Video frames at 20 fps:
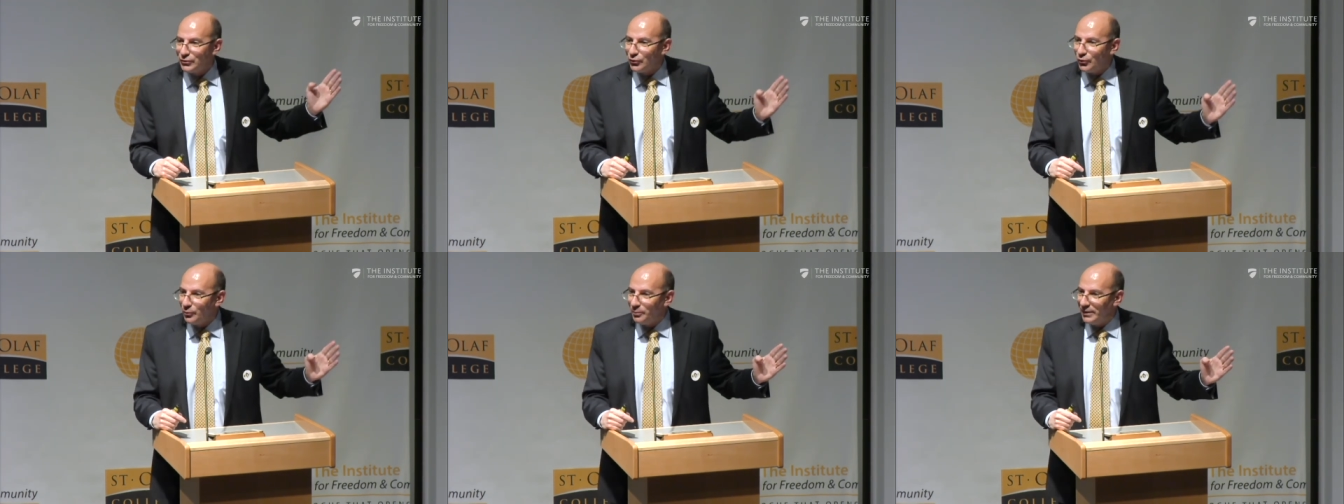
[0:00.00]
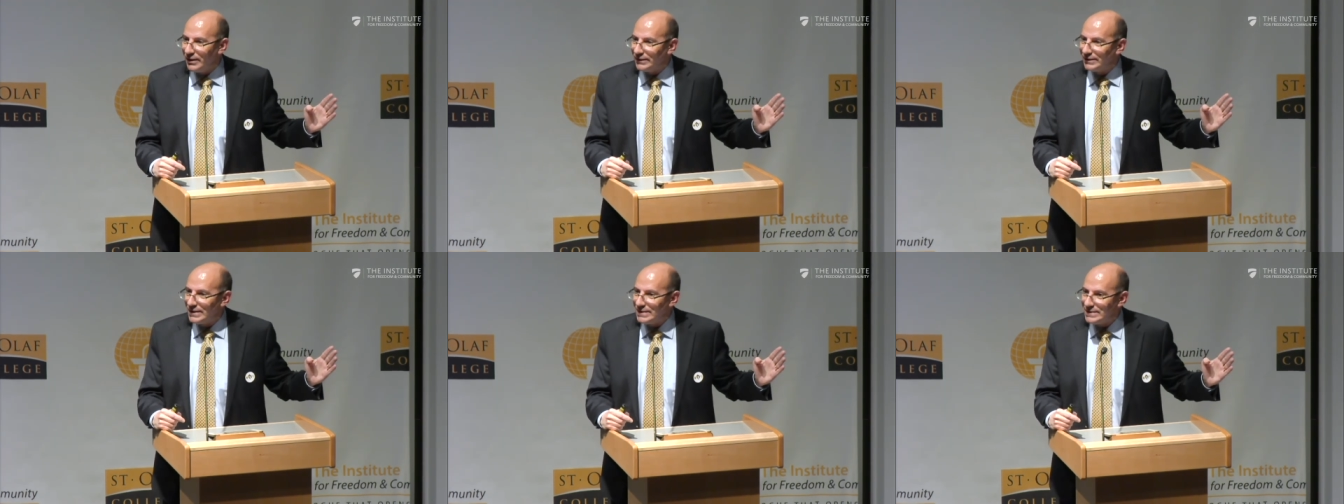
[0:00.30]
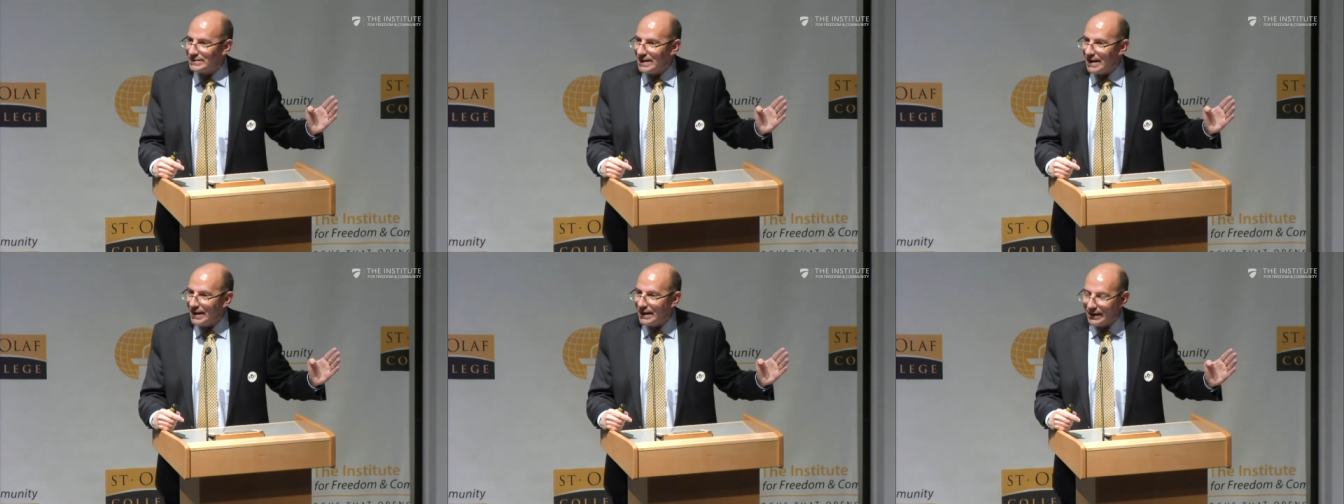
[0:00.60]
Robert is
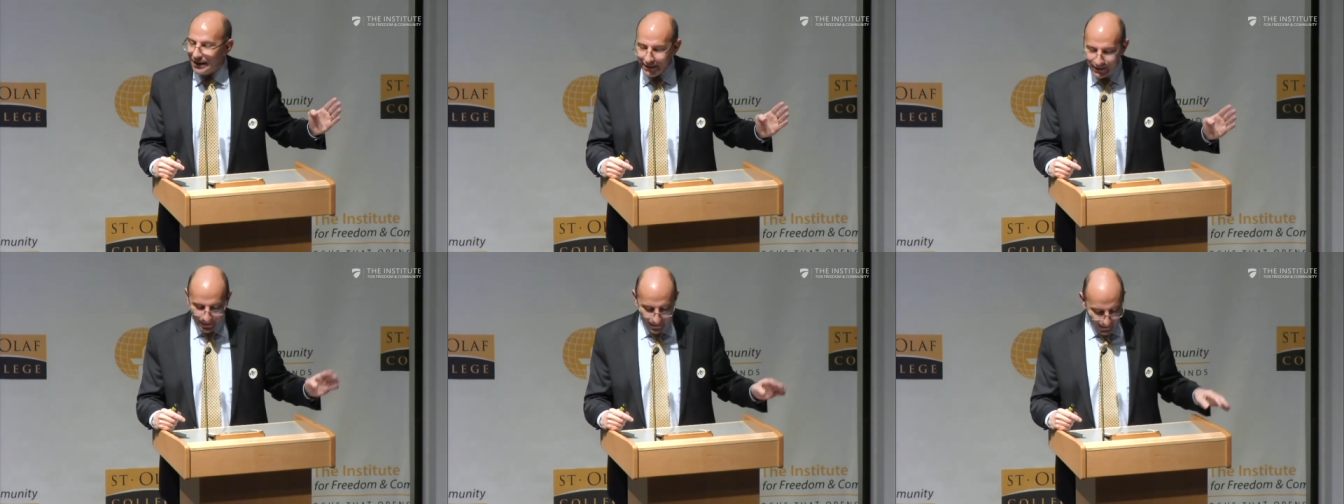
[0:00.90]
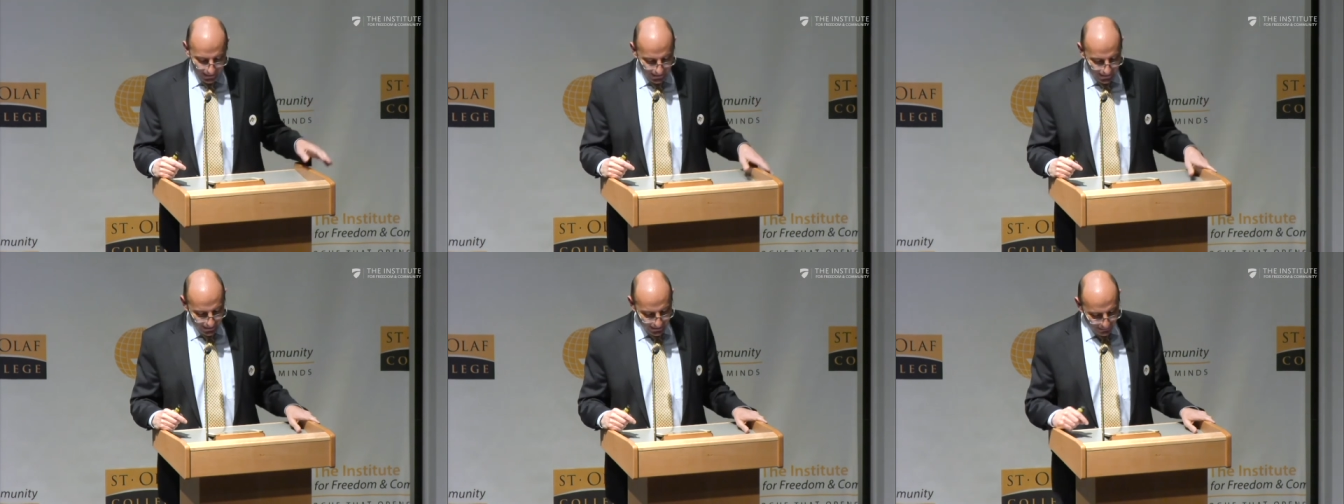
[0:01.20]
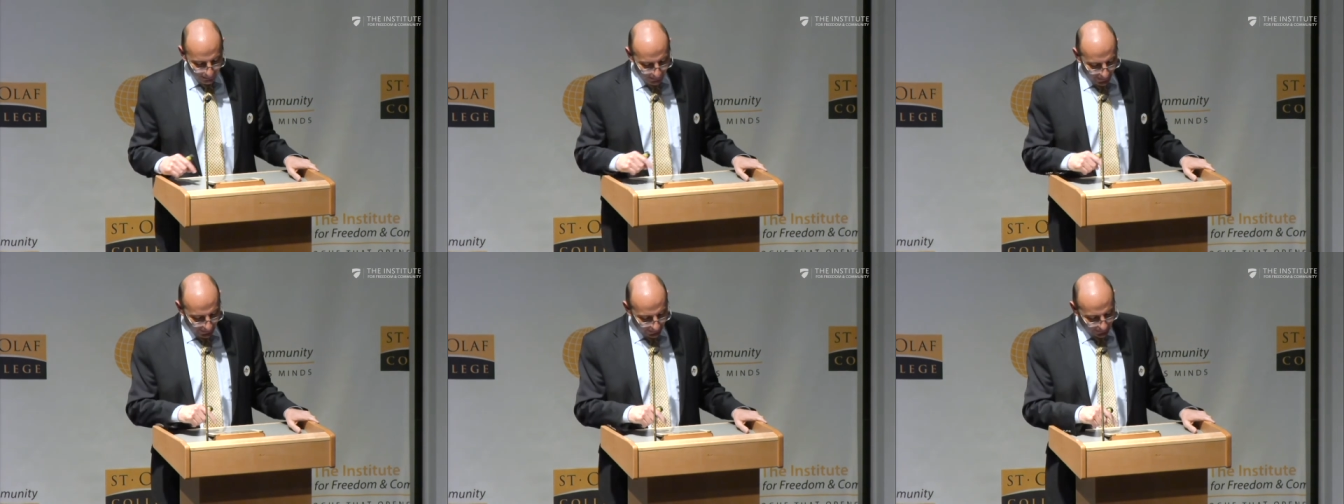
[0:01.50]
saying,
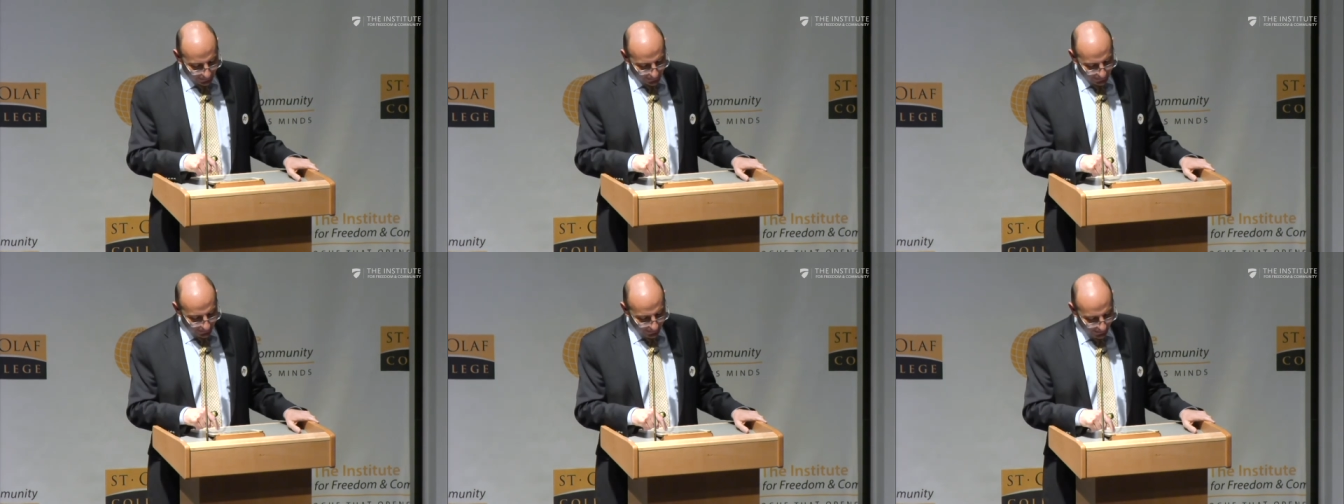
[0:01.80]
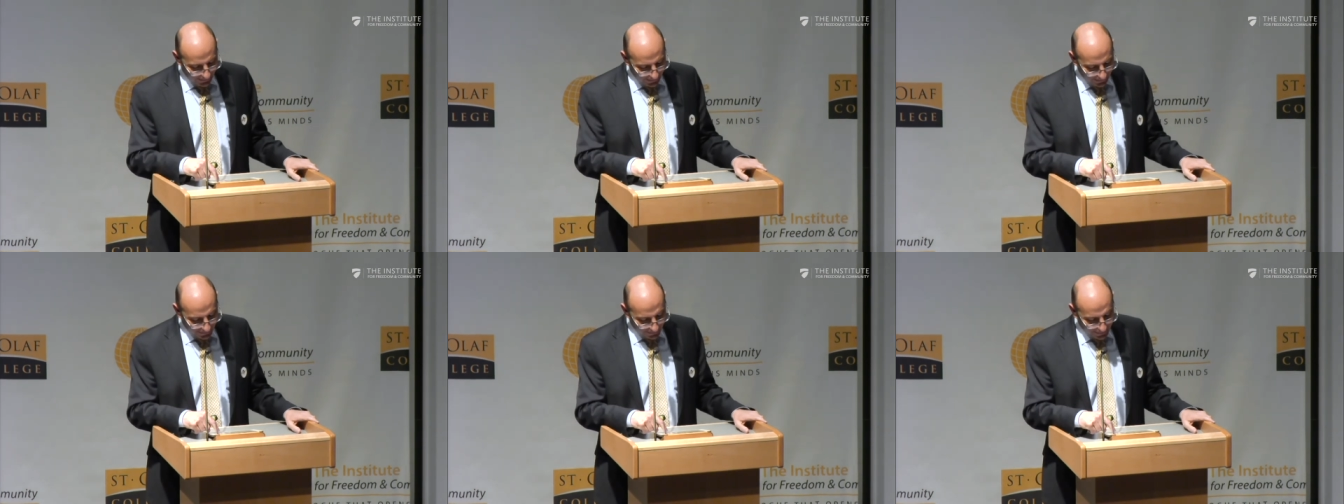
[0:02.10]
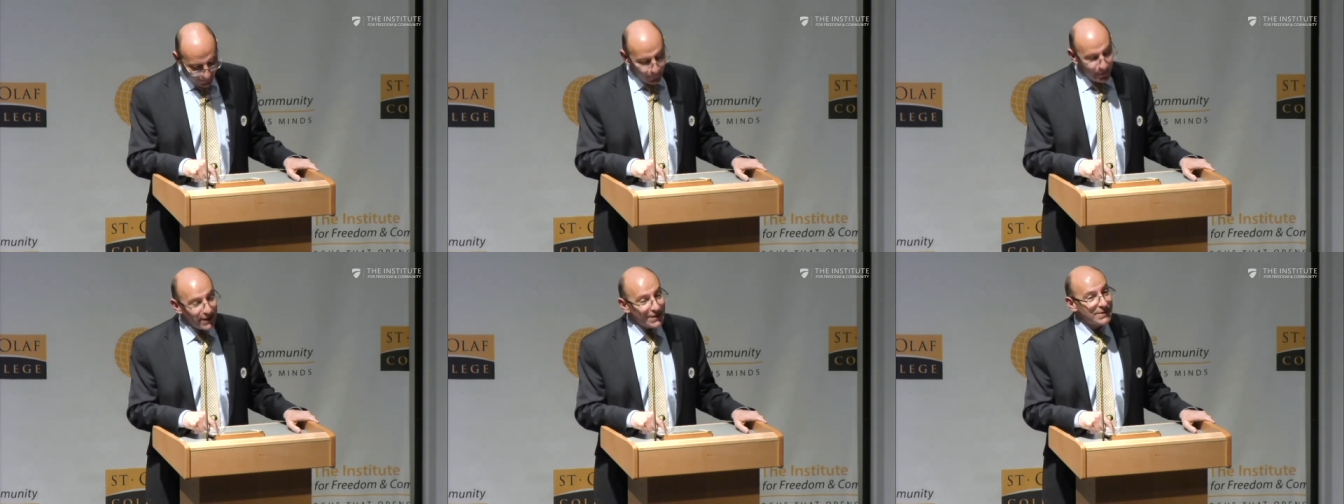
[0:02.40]
but uh,
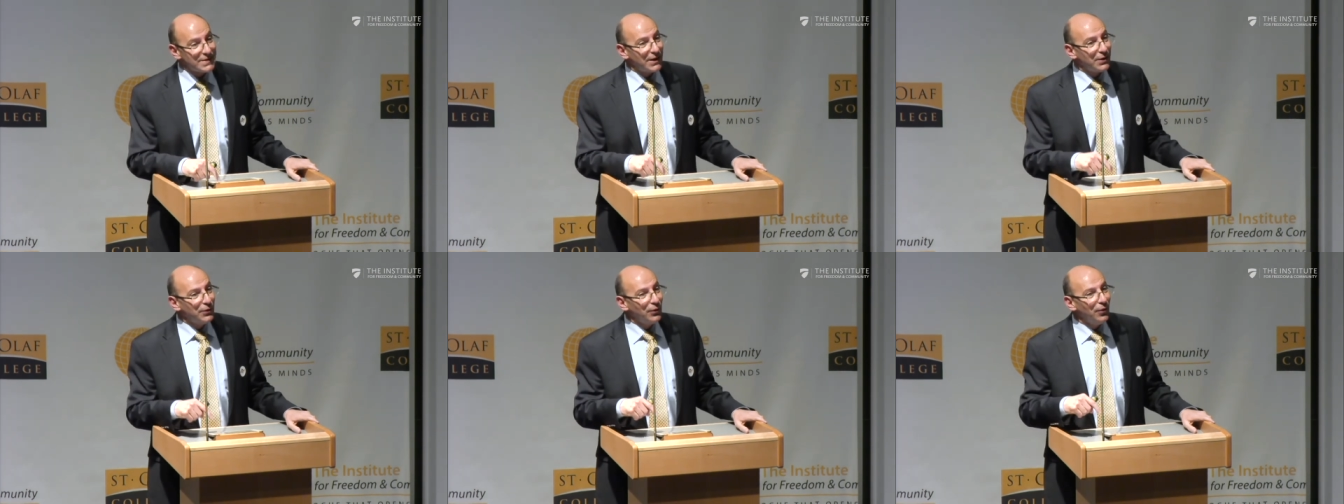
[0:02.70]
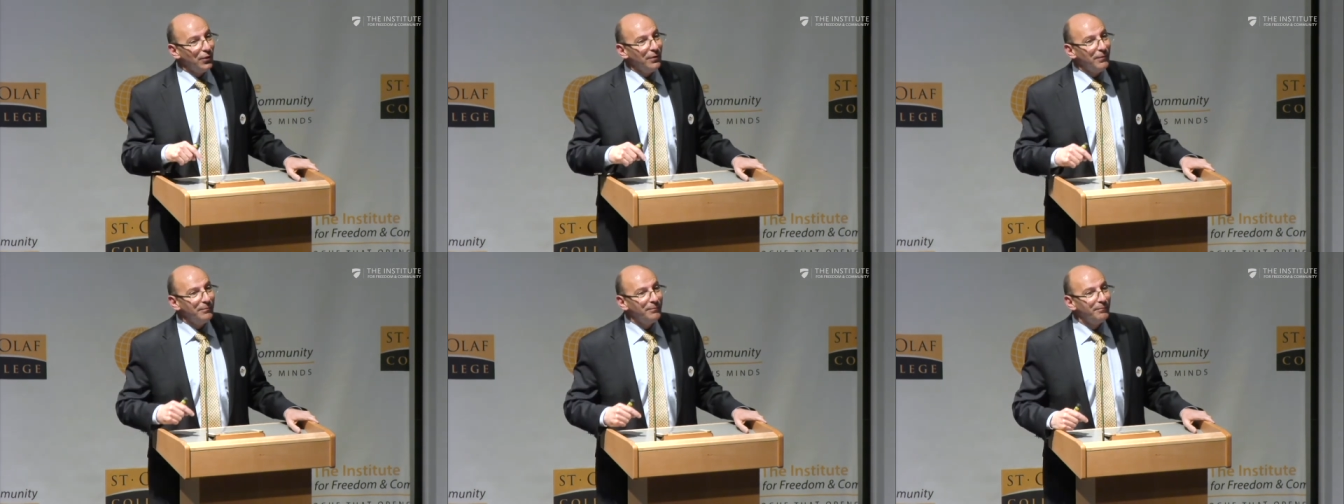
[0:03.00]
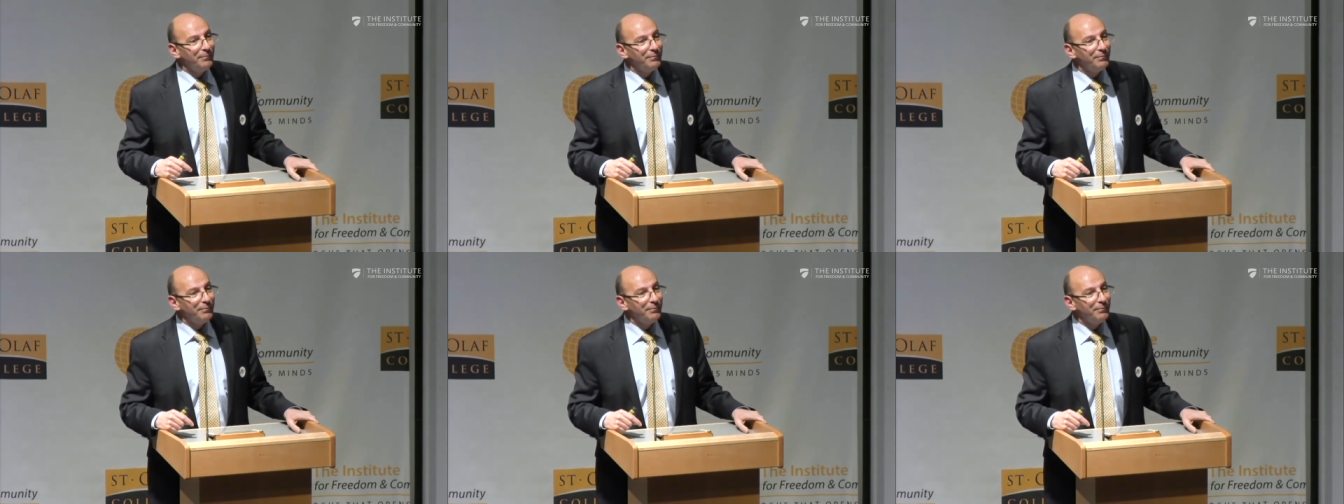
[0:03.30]
three weeks ago,